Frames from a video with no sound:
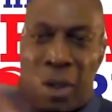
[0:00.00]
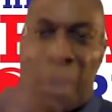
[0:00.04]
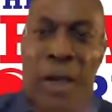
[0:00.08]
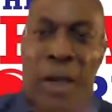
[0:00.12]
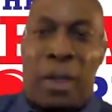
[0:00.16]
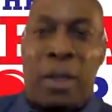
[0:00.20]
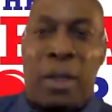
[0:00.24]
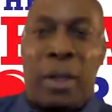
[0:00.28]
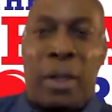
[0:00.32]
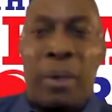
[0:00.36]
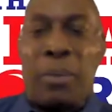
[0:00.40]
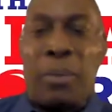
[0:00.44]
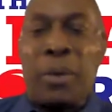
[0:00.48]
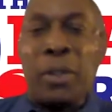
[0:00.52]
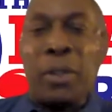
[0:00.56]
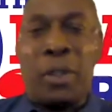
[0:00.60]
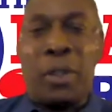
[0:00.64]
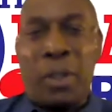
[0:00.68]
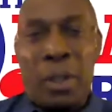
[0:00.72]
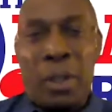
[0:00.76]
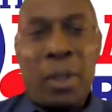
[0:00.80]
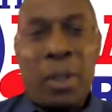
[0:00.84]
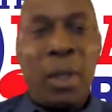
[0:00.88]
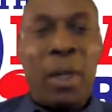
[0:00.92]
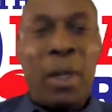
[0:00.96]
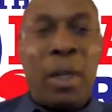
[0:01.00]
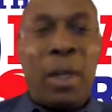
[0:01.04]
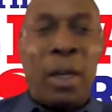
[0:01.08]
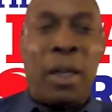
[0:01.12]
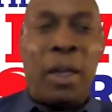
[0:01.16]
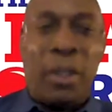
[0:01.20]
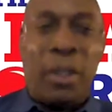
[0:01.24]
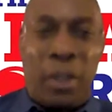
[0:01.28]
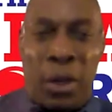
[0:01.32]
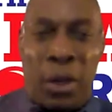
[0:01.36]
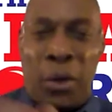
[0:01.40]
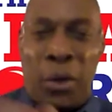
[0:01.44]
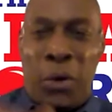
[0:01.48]
you, Carl, there, boss.
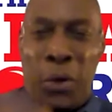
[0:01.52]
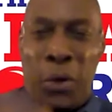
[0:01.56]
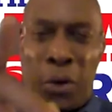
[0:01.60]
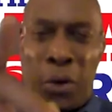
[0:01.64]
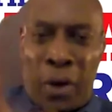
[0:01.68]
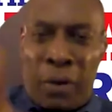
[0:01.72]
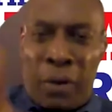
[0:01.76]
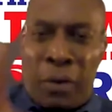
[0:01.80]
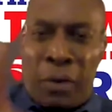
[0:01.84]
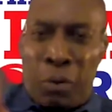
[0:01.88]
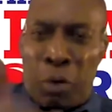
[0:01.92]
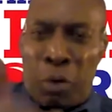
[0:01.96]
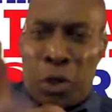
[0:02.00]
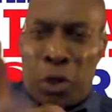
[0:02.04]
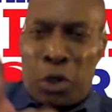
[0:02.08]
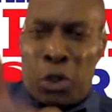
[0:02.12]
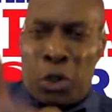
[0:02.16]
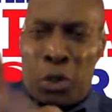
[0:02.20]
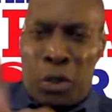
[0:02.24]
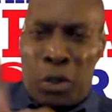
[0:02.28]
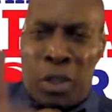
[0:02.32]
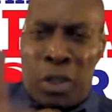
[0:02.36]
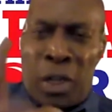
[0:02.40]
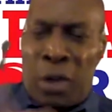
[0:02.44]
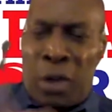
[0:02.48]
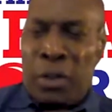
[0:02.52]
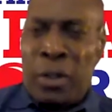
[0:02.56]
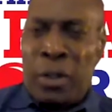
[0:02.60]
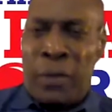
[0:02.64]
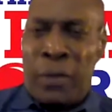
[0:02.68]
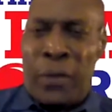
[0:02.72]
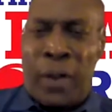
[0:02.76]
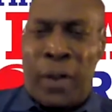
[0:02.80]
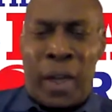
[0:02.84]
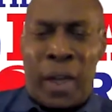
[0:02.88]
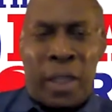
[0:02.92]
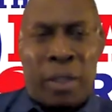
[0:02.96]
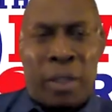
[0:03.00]
I know you. I've watched you loads
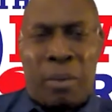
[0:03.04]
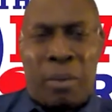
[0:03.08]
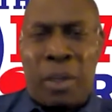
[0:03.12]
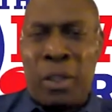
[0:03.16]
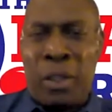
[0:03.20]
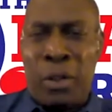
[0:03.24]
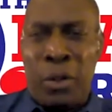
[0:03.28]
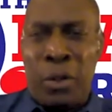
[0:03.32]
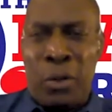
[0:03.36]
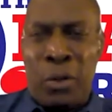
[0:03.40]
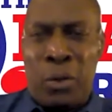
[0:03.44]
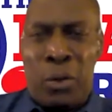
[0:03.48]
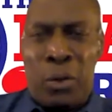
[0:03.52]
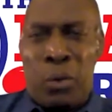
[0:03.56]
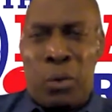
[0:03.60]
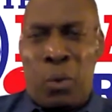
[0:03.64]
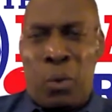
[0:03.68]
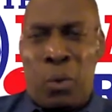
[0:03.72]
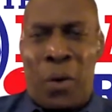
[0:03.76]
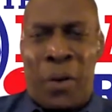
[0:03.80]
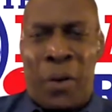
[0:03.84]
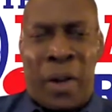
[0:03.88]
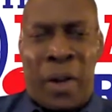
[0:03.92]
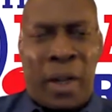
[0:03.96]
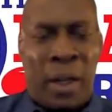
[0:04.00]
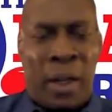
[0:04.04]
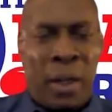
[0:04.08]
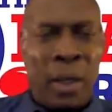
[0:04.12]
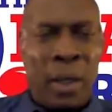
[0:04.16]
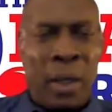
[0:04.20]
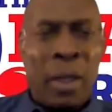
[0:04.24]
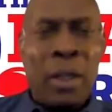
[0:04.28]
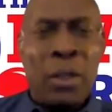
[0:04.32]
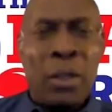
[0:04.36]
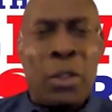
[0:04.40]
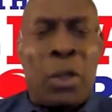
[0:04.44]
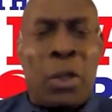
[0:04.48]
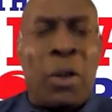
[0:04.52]
of fights, man. You're a good warrior.
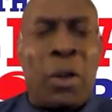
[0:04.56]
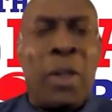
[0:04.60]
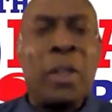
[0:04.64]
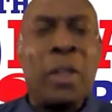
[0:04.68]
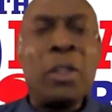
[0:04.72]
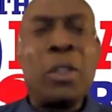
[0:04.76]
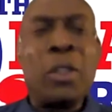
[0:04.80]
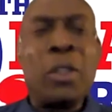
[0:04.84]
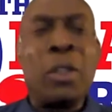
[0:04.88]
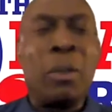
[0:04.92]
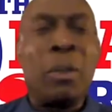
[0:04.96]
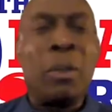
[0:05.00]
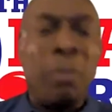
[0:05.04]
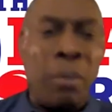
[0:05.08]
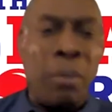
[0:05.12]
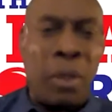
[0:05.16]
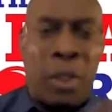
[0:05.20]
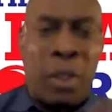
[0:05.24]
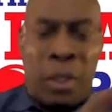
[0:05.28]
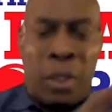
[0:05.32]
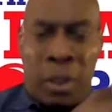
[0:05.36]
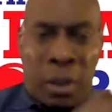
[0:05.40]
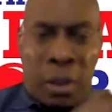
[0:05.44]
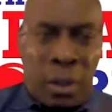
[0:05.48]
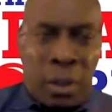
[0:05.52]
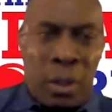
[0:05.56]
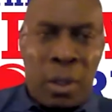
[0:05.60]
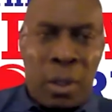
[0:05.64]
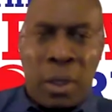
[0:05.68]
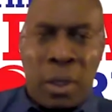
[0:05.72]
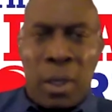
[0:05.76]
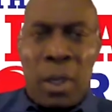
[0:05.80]
Sorry, Mr.